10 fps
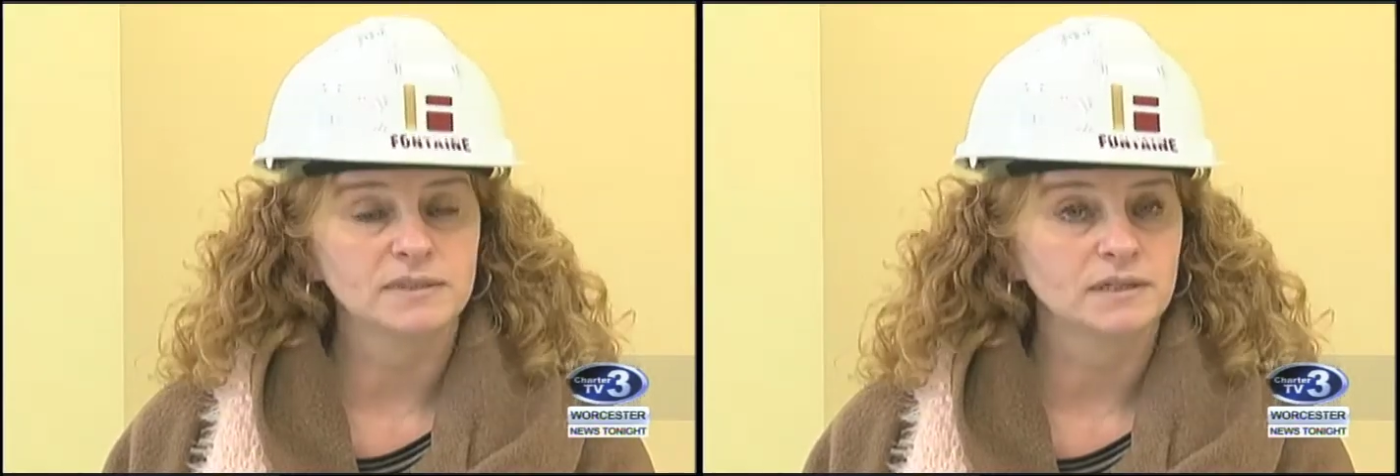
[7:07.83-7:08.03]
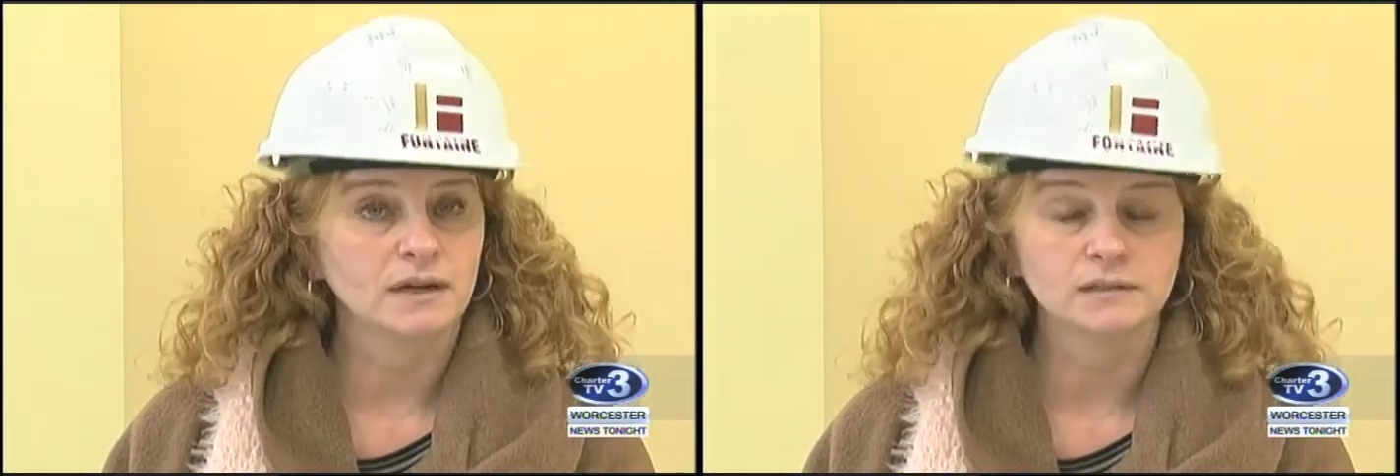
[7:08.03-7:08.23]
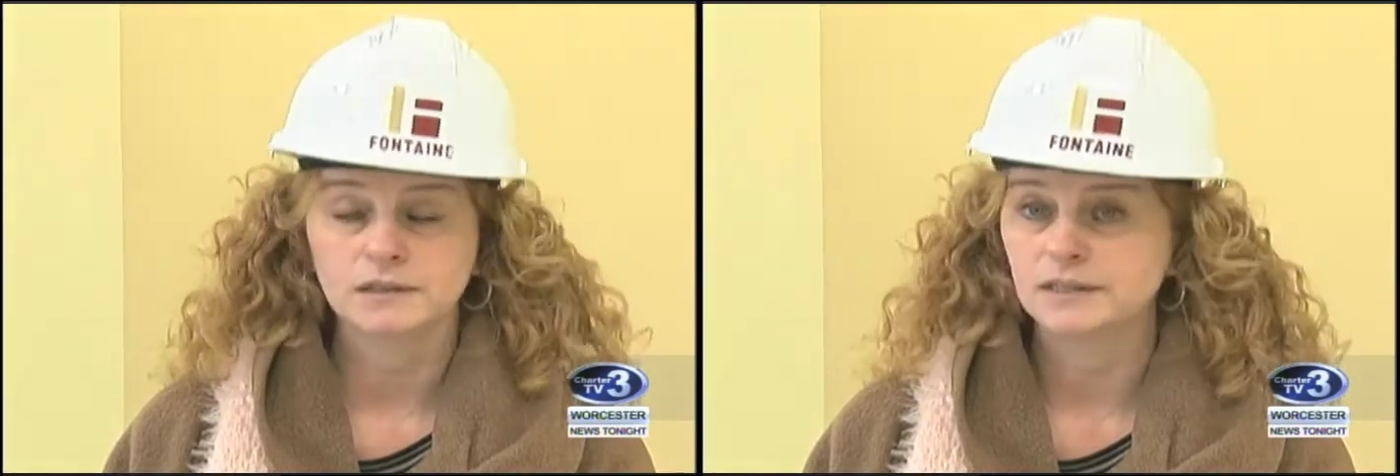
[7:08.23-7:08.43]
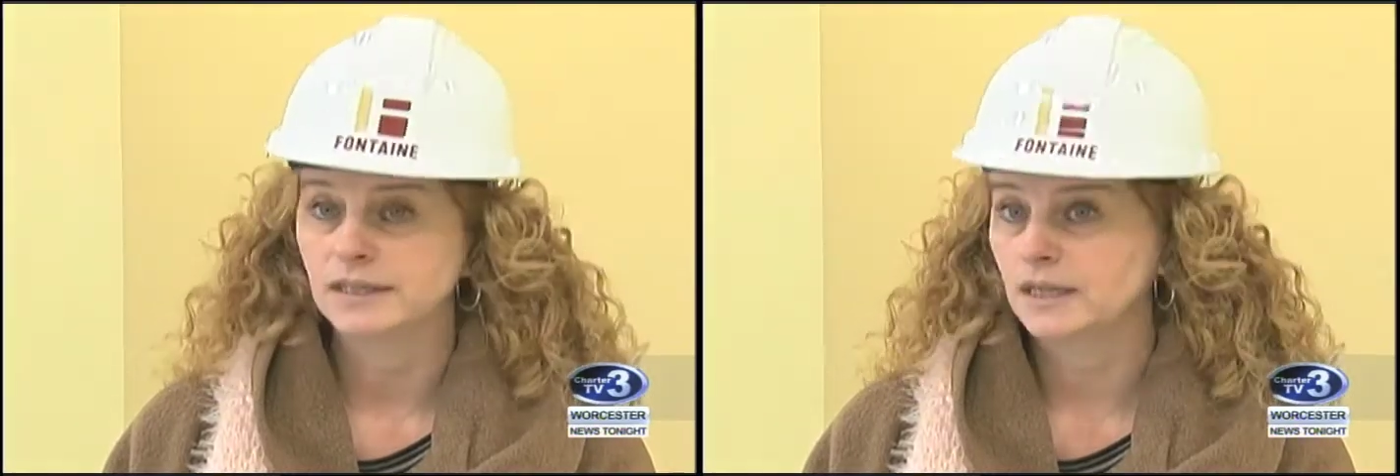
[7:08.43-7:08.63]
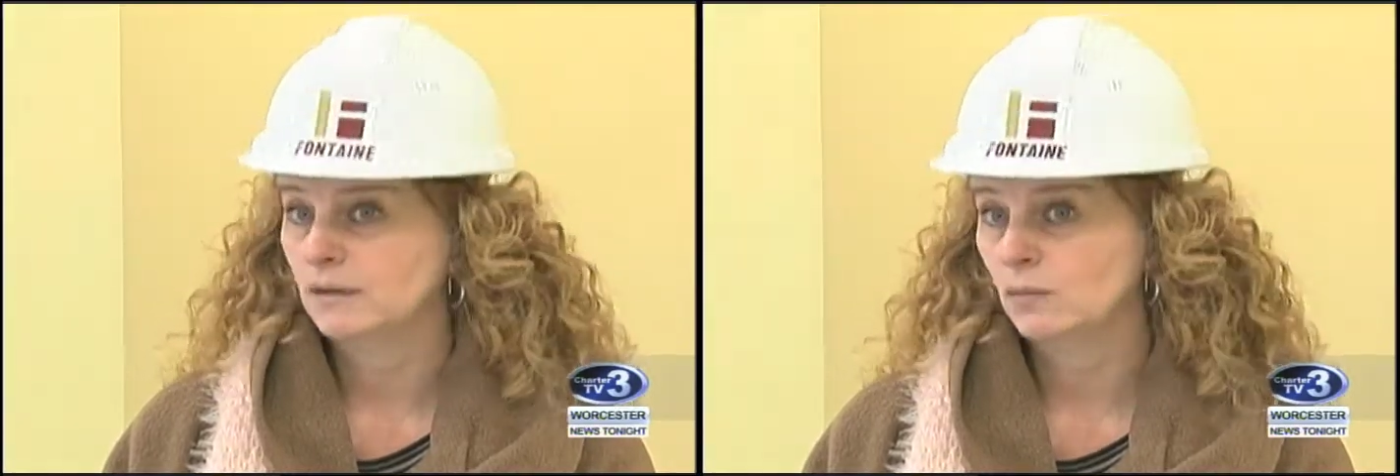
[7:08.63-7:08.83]
our
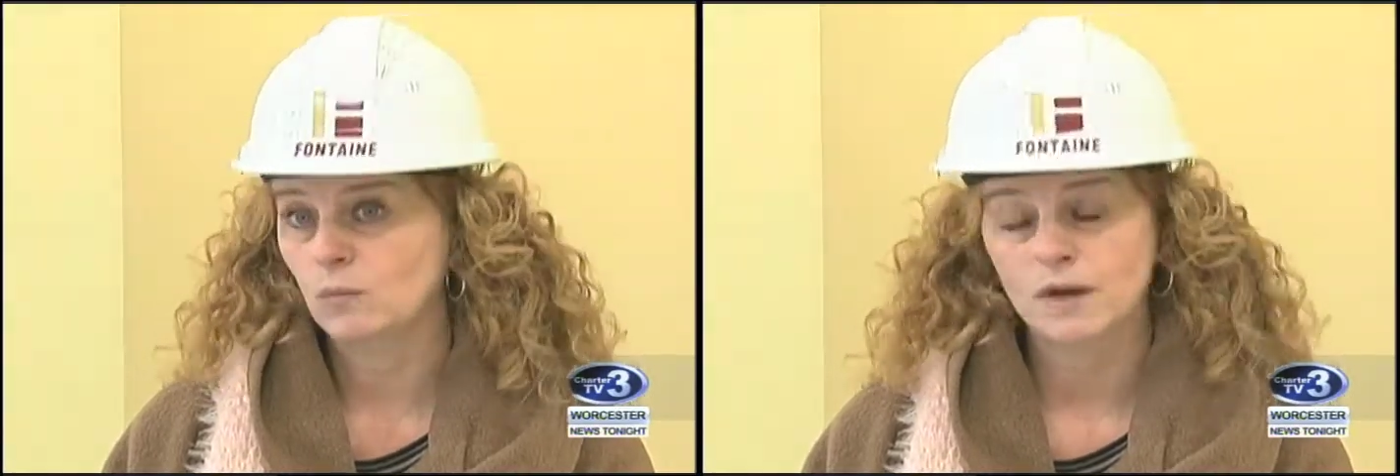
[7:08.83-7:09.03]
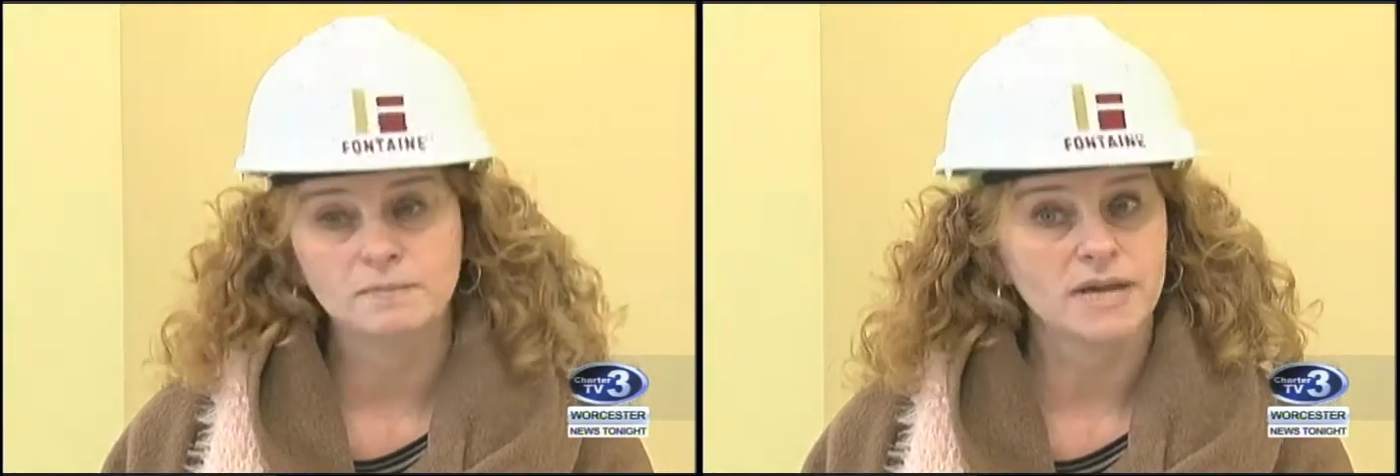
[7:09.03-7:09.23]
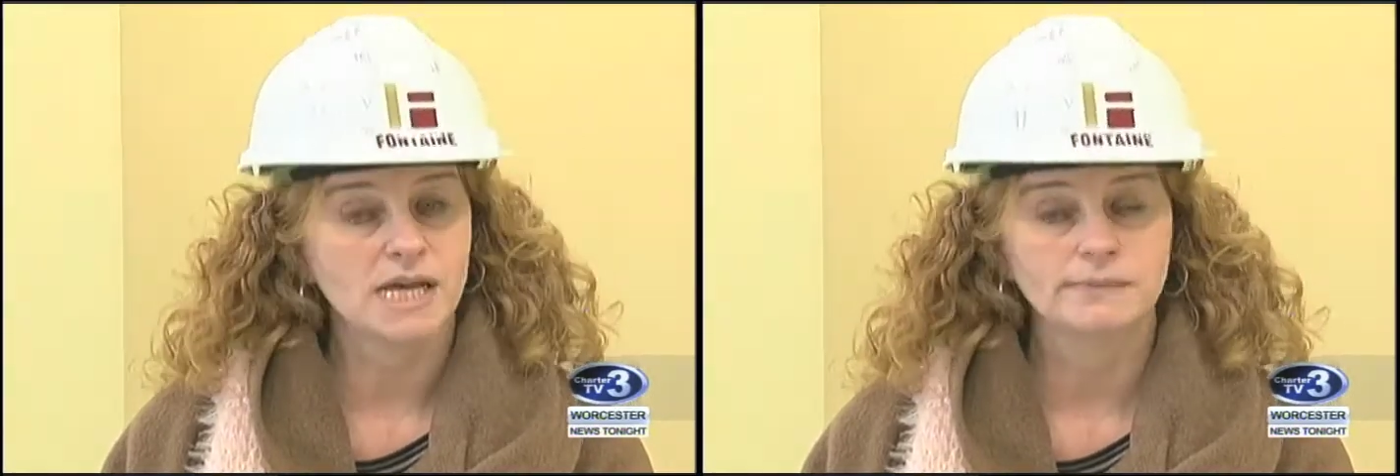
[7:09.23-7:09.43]
learning one bit.